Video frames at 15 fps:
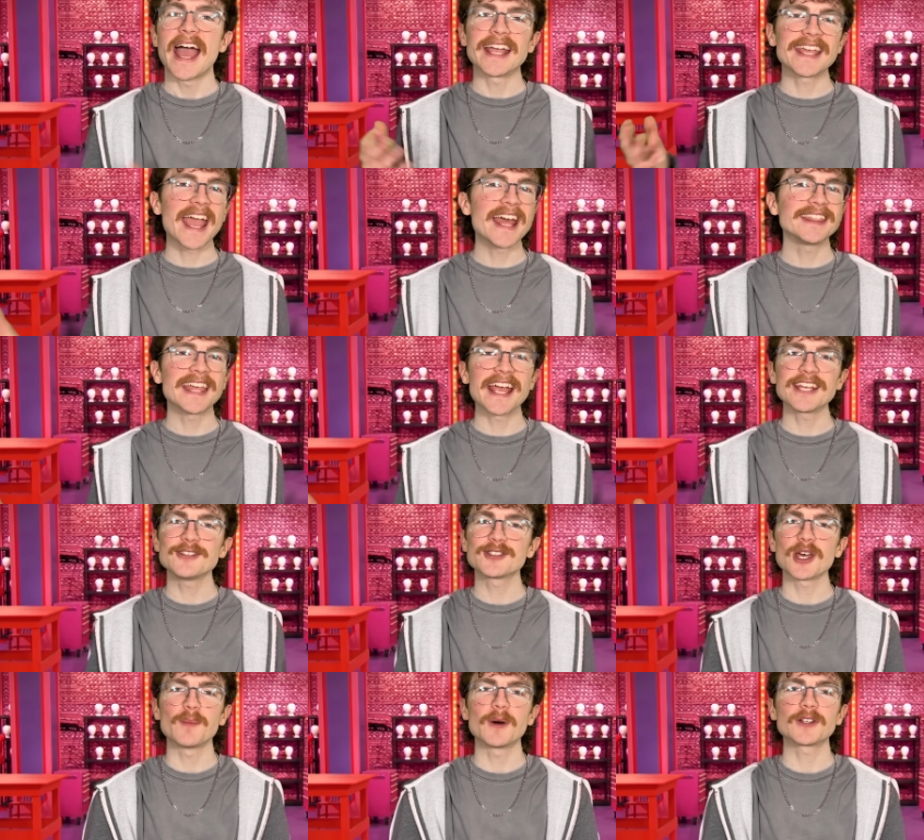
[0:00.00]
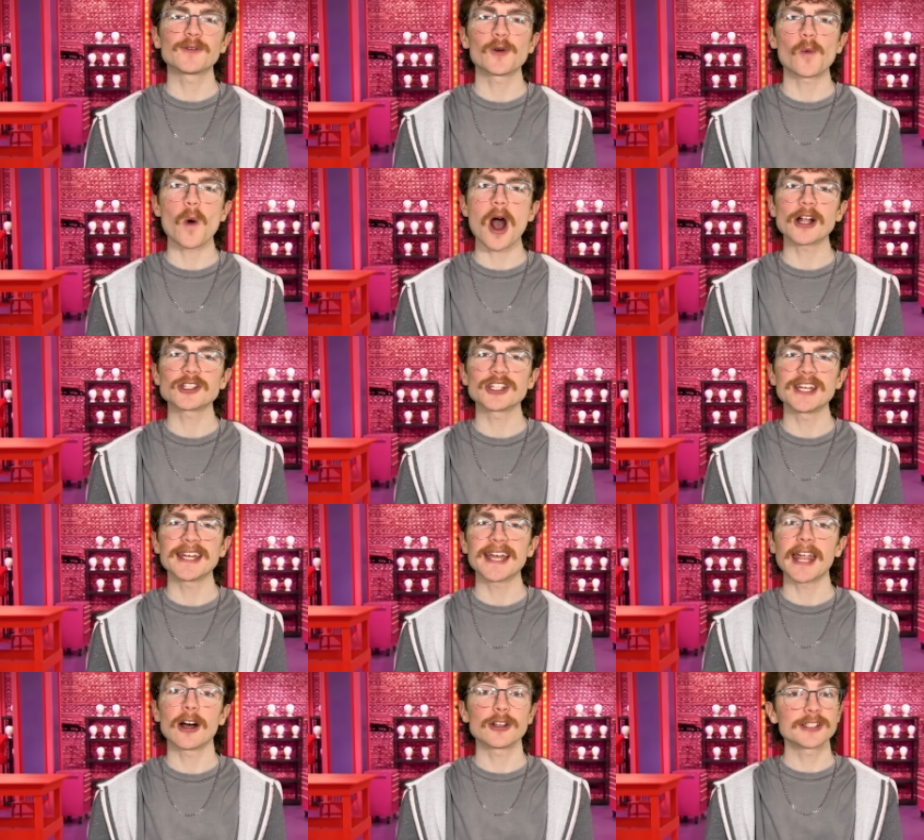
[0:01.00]
Again, thank you so much for watching,
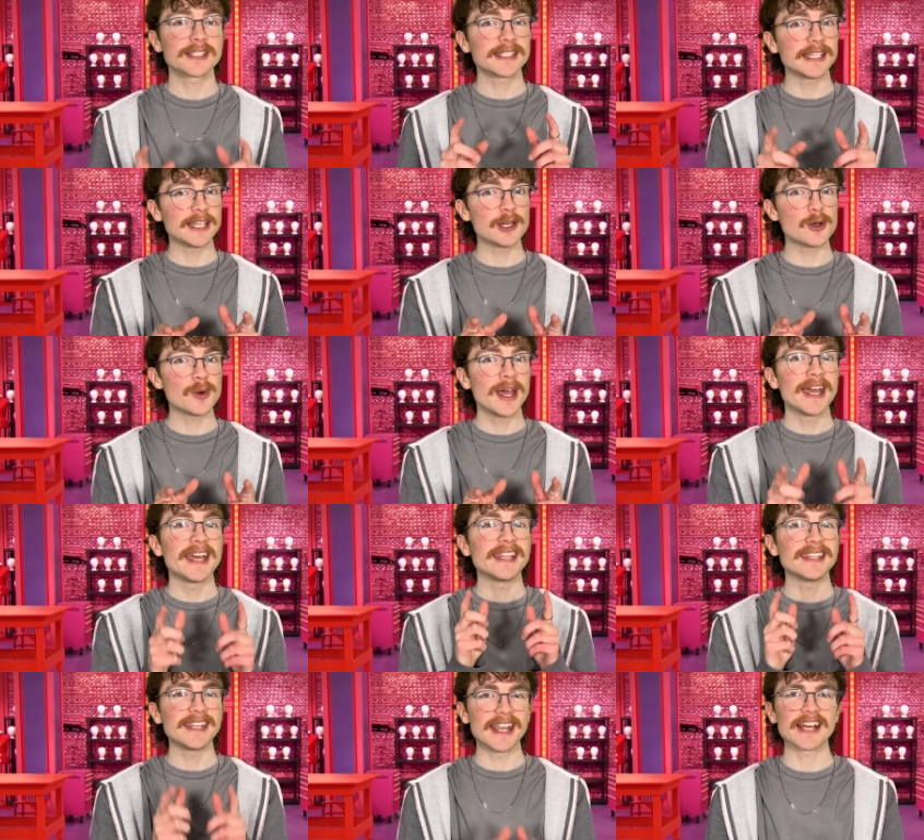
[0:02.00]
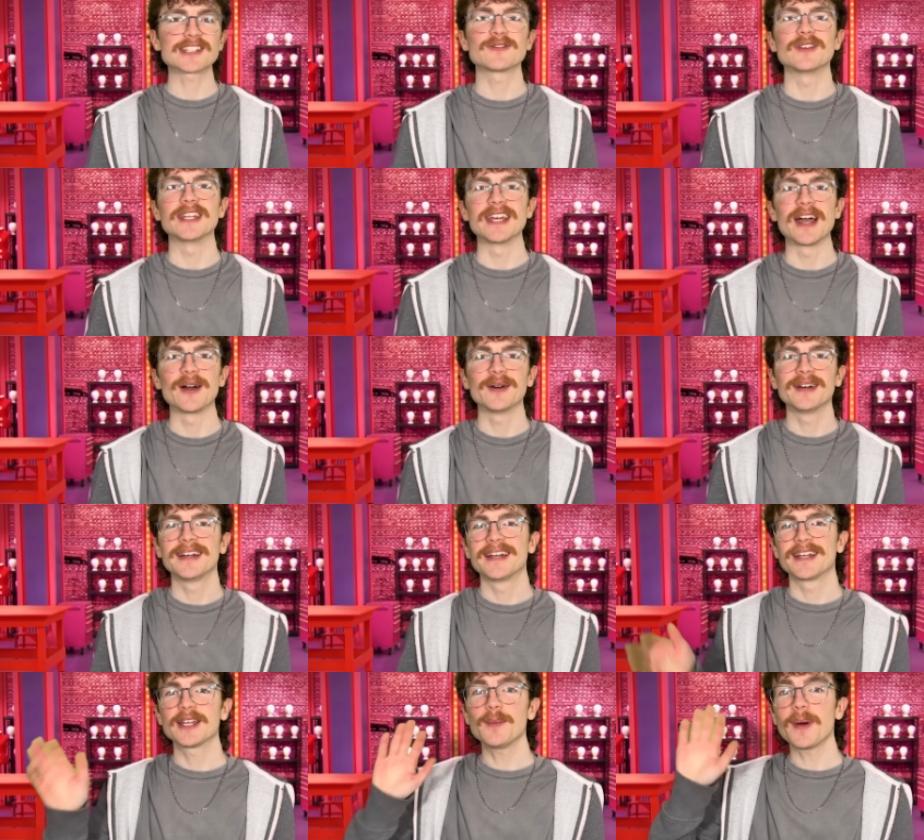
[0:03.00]
and I'll see you in the next video.
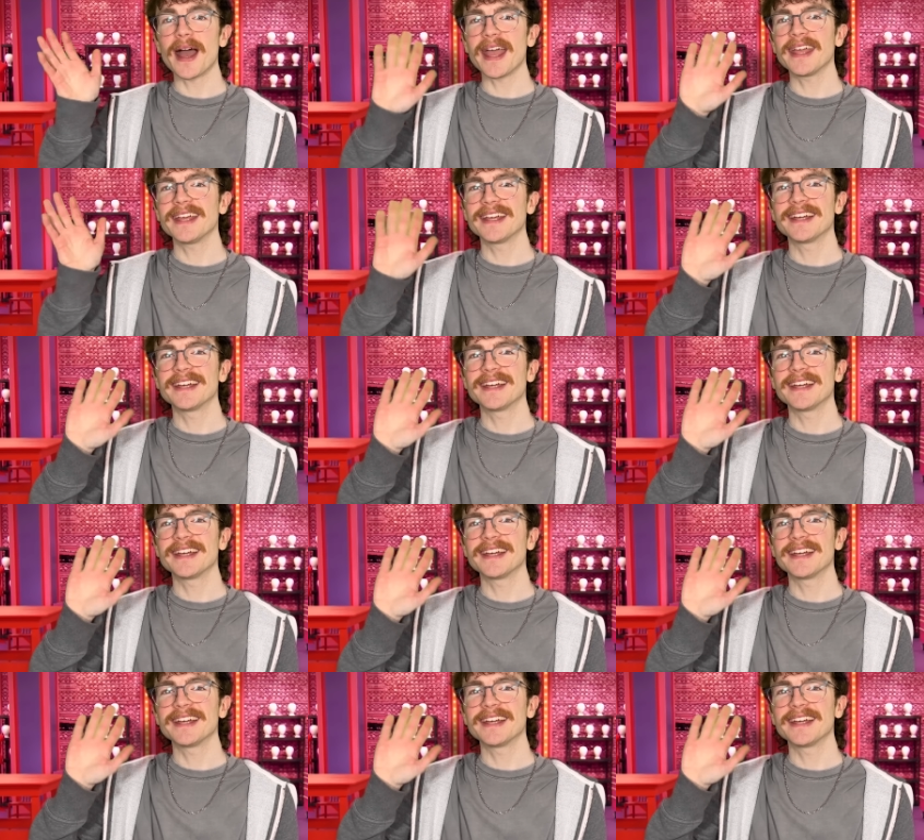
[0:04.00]
Goodbye.